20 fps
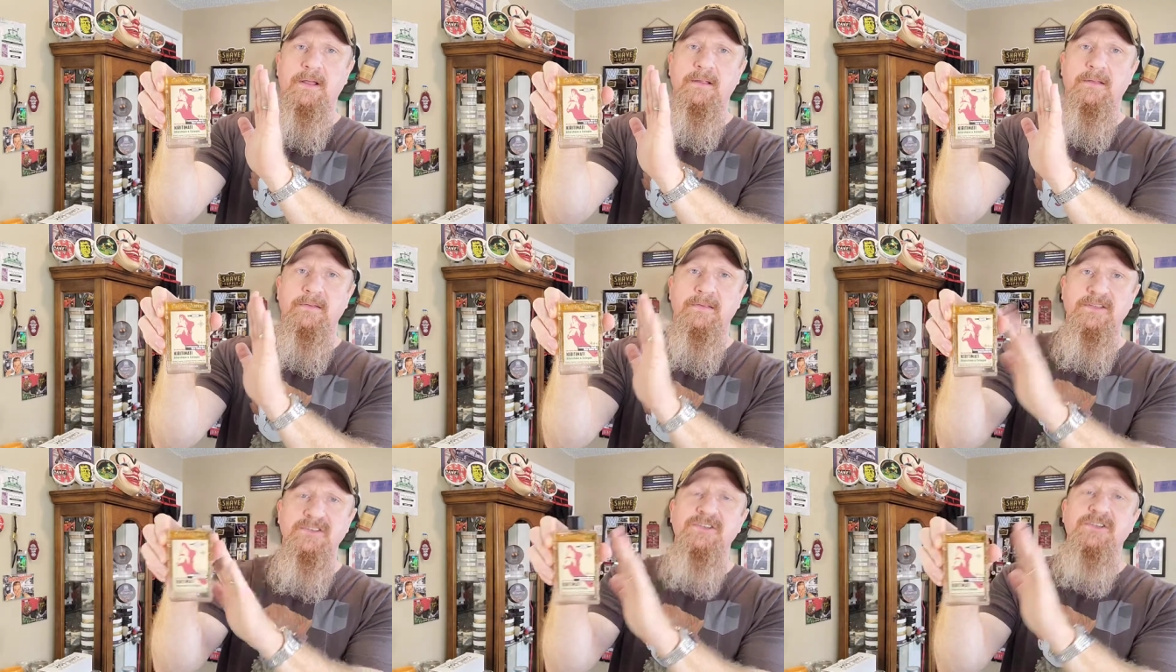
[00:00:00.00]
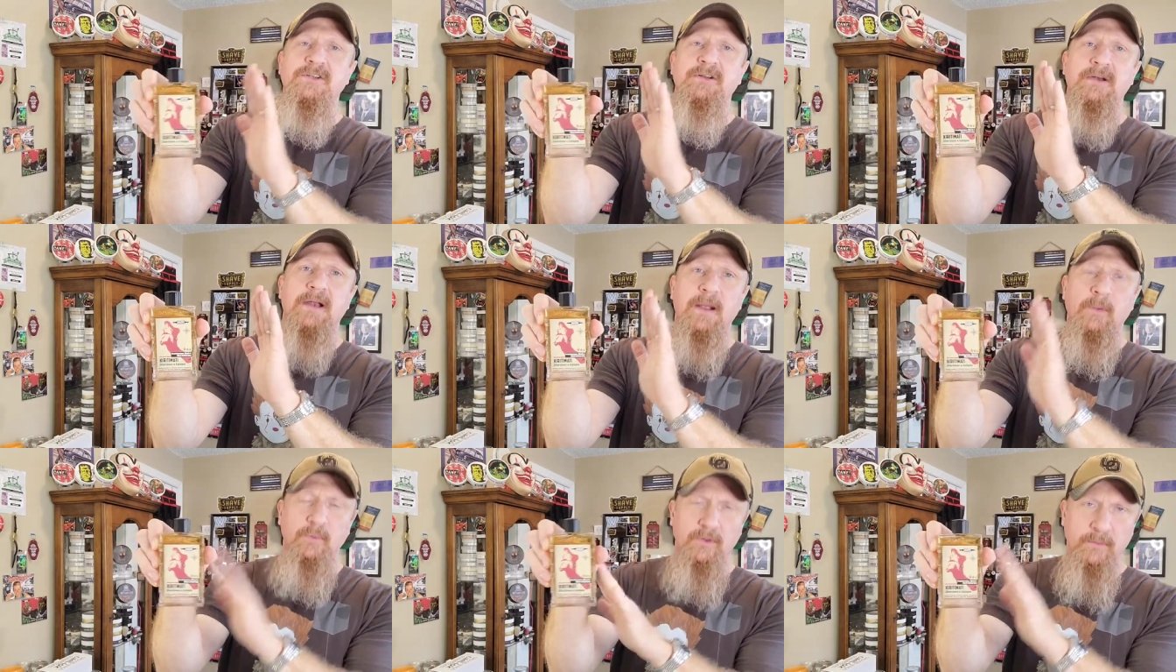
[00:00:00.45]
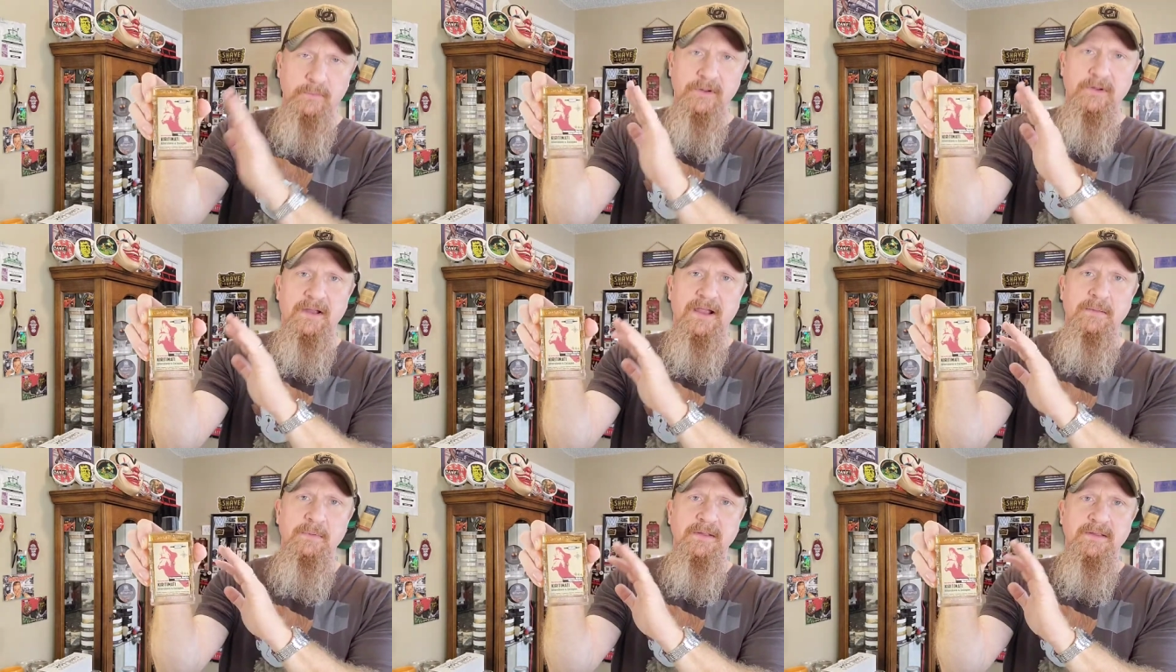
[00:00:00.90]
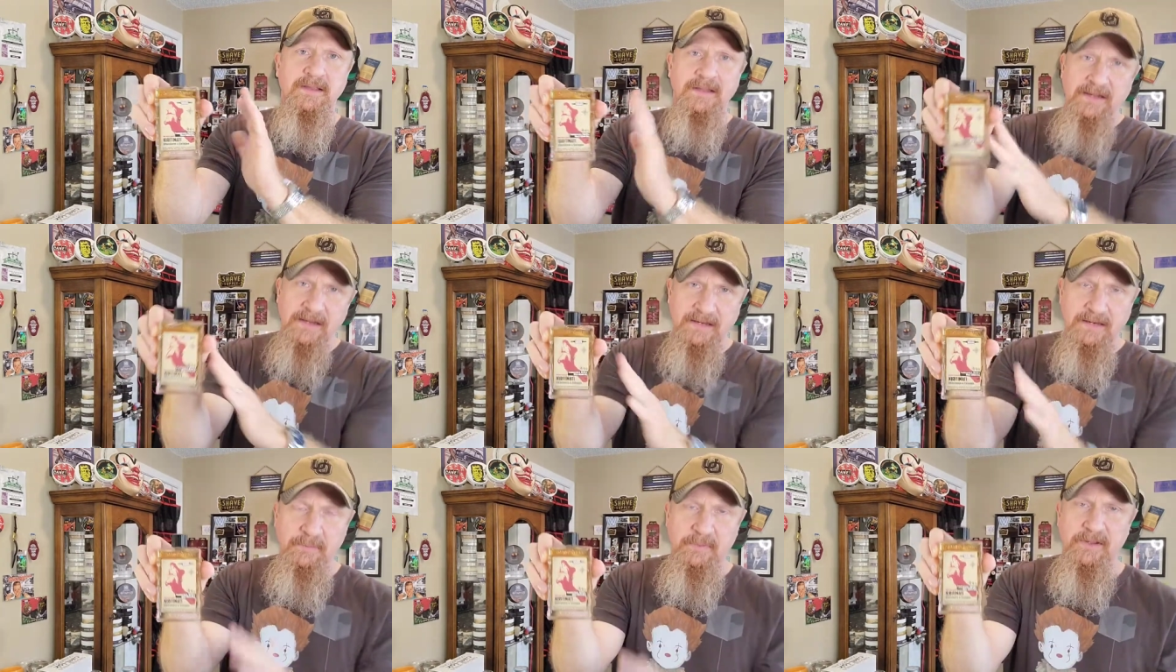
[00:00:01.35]
this year, I will be grabbing the
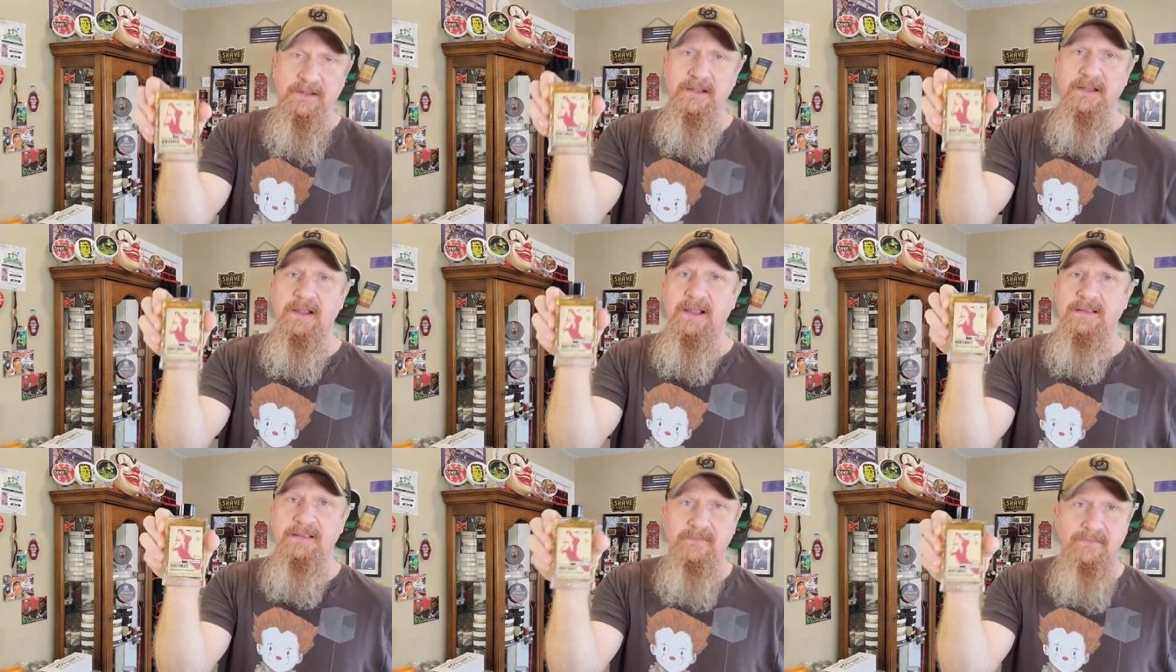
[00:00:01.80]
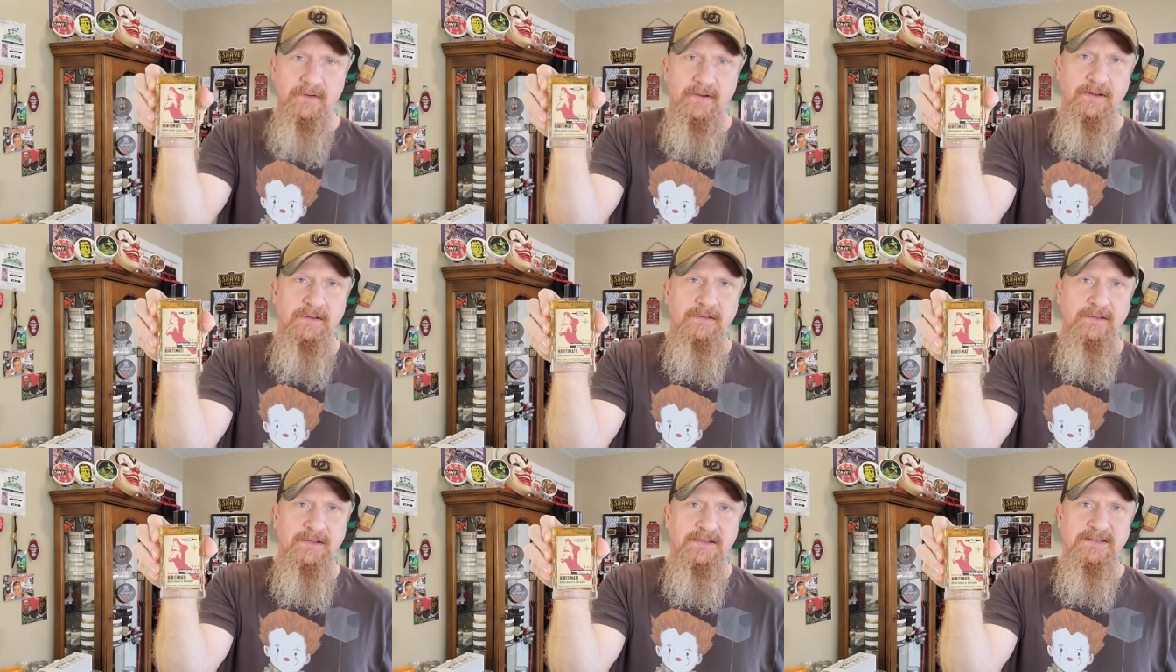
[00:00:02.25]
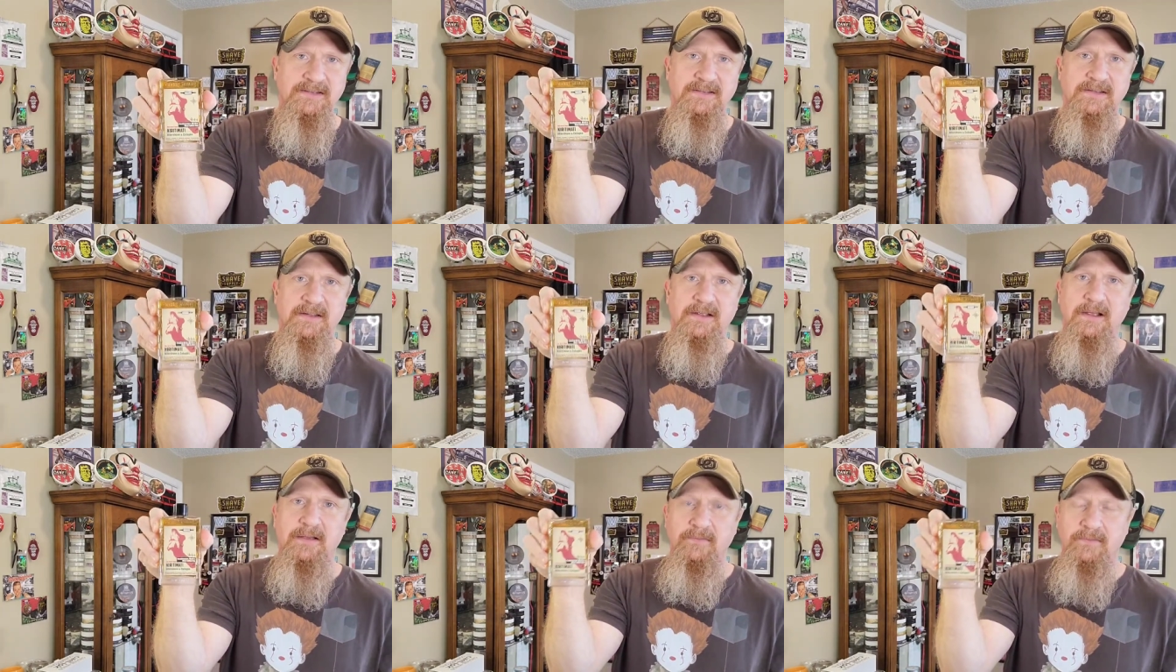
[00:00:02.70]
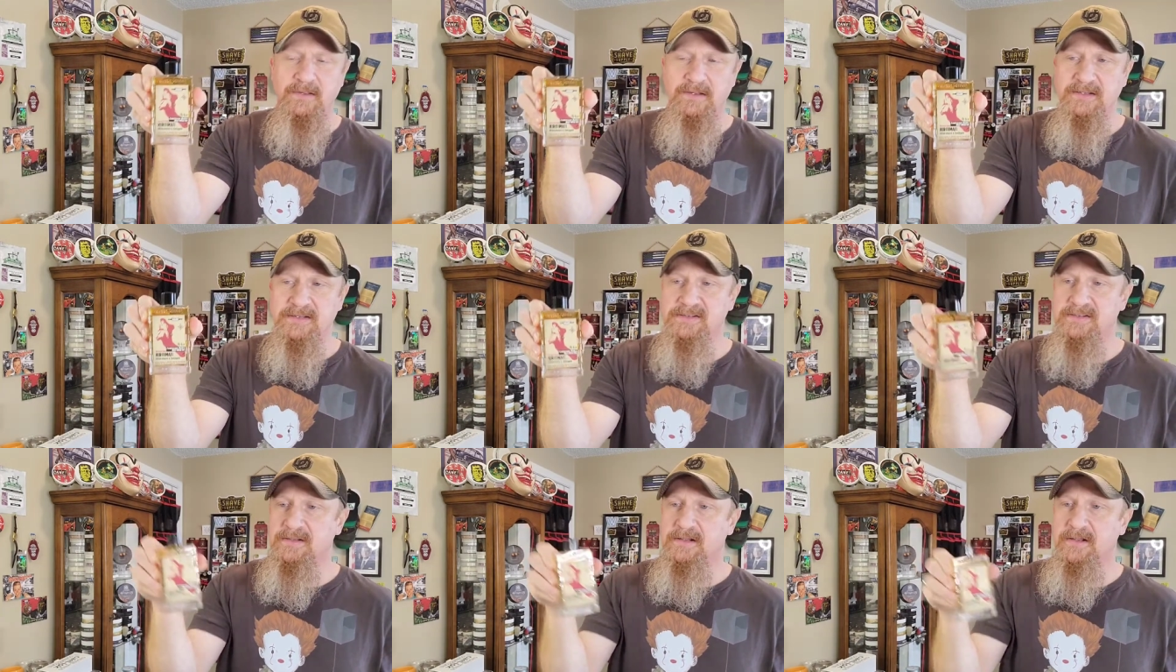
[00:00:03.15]
EDP at the very least of this.